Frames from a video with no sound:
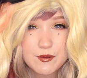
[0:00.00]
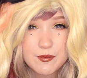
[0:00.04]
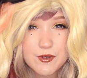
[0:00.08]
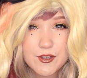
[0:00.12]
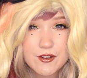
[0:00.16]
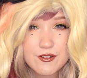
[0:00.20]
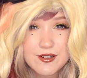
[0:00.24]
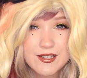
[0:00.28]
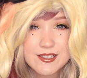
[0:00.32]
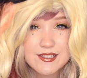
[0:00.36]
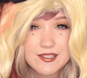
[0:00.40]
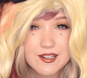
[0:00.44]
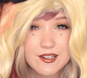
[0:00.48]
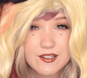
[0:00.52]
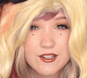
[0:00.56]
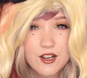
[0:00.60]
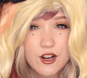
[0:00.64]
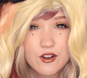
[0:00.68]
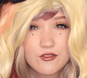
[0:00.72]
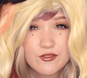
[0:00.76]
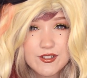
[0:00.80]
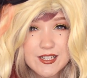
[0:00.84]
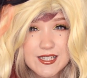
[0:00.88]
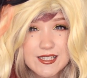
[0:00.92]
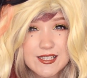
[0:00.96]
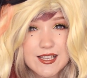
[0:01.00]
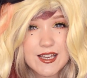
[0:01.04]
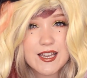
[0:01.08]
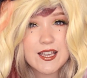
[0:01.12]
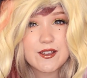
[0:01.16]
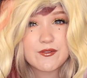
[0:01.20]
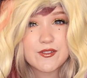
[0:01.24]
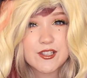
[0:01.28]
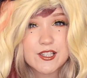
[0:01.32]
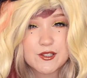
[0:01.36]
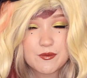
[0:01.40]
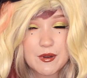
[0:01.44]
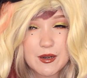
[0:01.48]
To be honest, I can't really say
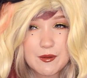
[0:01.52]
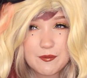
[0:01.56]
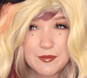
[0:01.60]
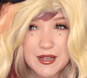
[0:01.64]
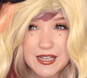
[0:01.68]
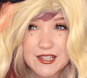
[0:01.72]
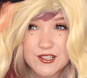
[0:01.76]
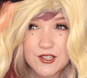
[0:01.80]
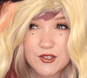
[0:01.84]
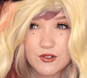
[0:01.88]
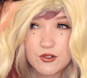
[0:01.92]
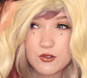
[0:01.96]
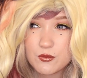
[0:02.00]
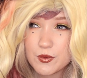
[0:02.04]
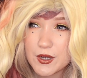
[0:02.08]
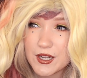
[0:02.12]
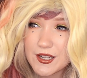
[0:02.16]
if this went better or